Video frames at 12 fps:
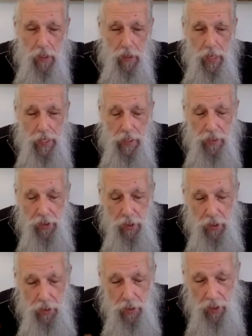that
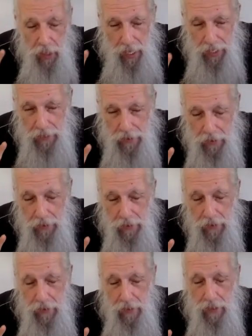eternal light
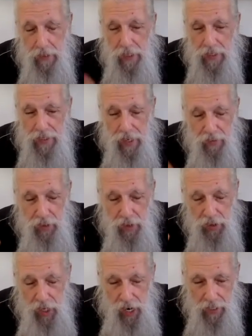that's ever
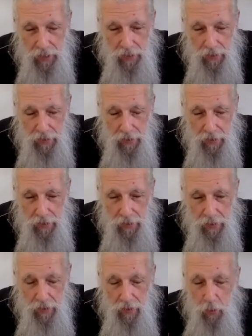shining,
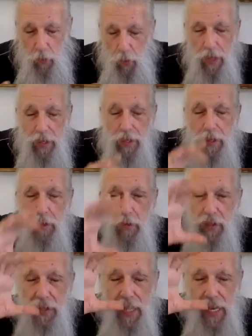whether the
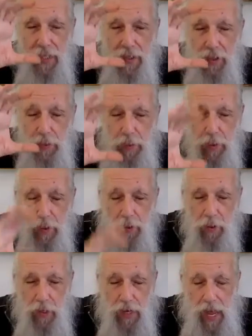states
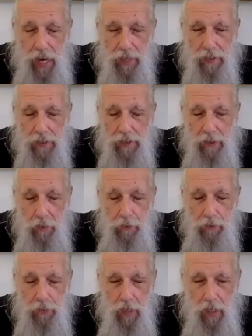appear or not.
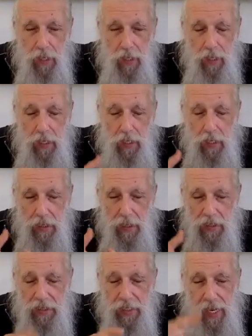
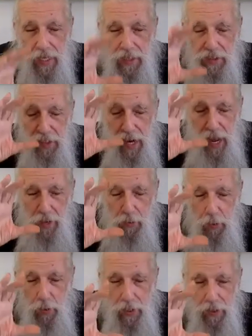The states are not
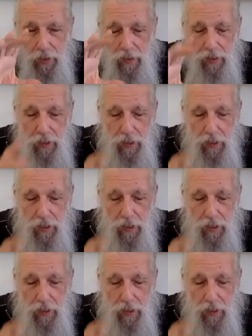real.